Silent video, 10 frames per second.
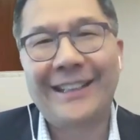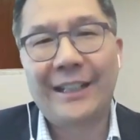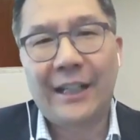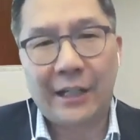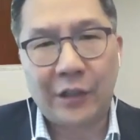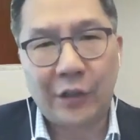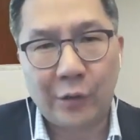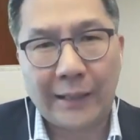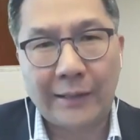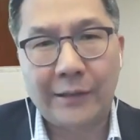on your
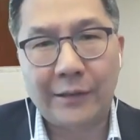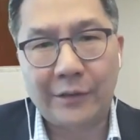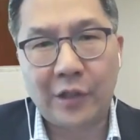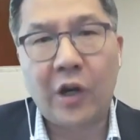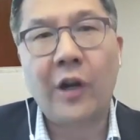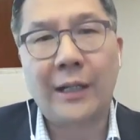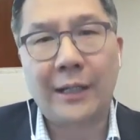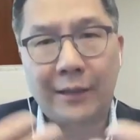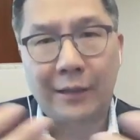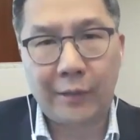end to
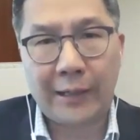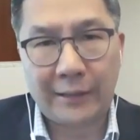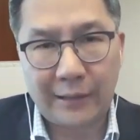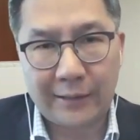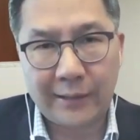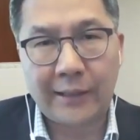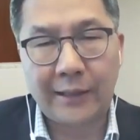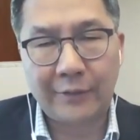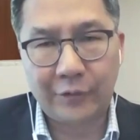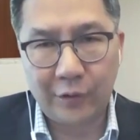target the right
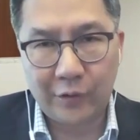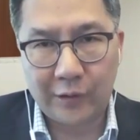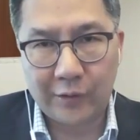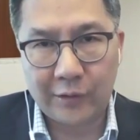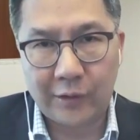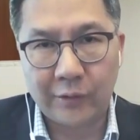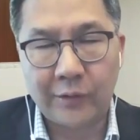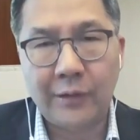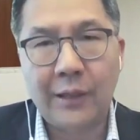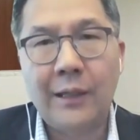executive search
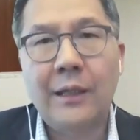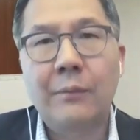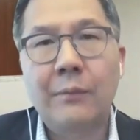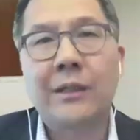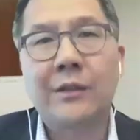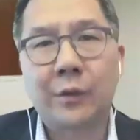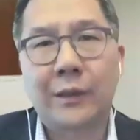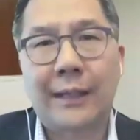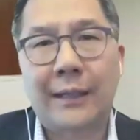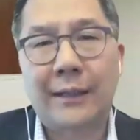consultant, because only
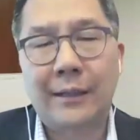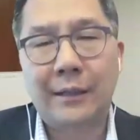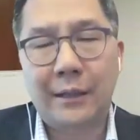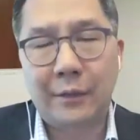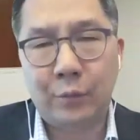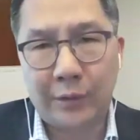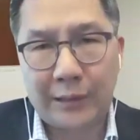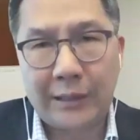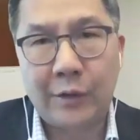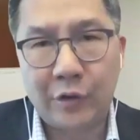then will
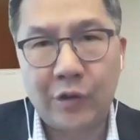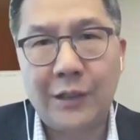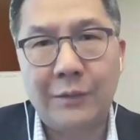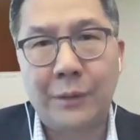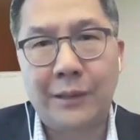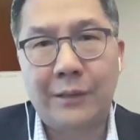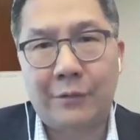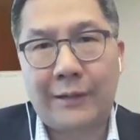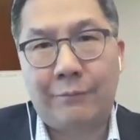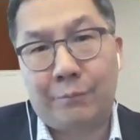he or she be the
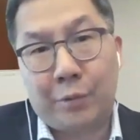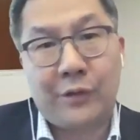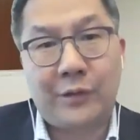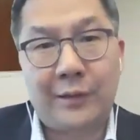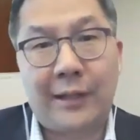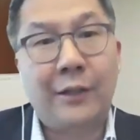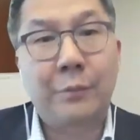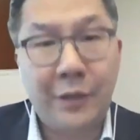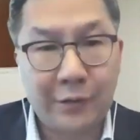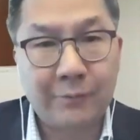right person to help
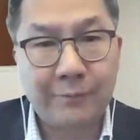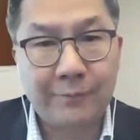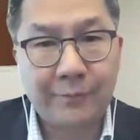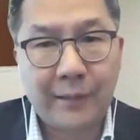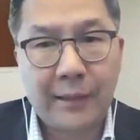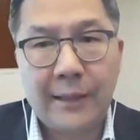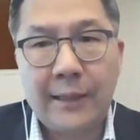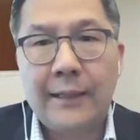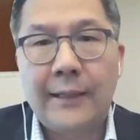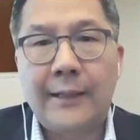you.
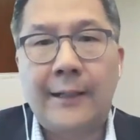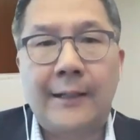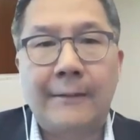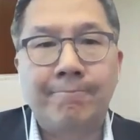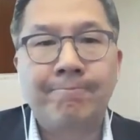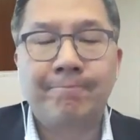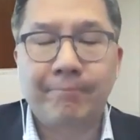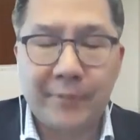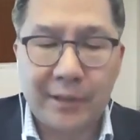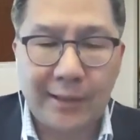Right.
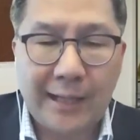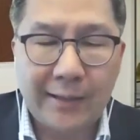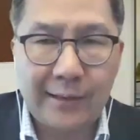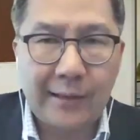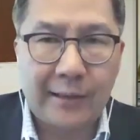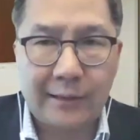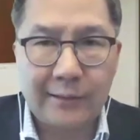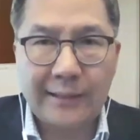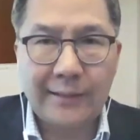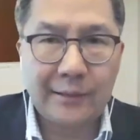So
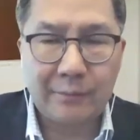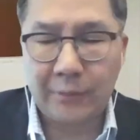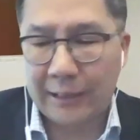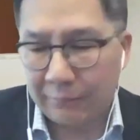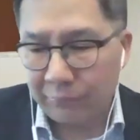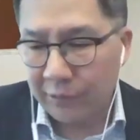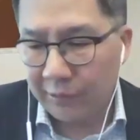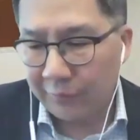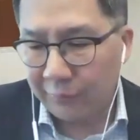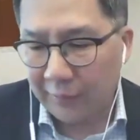that's my sort
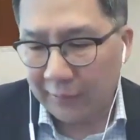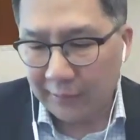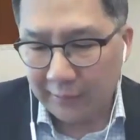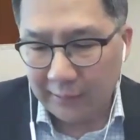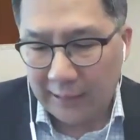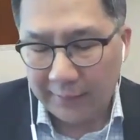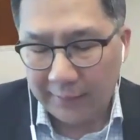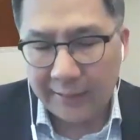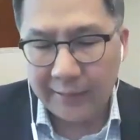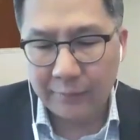of
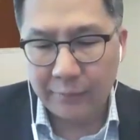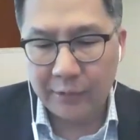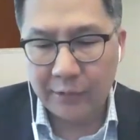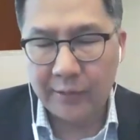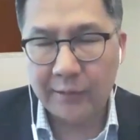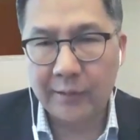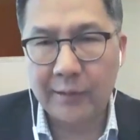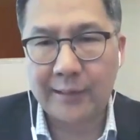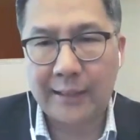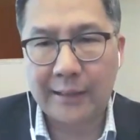addendum to the
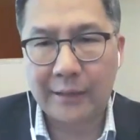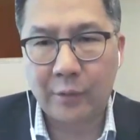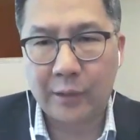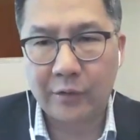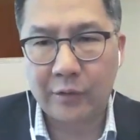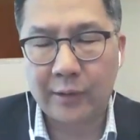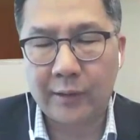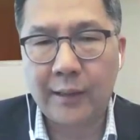second question.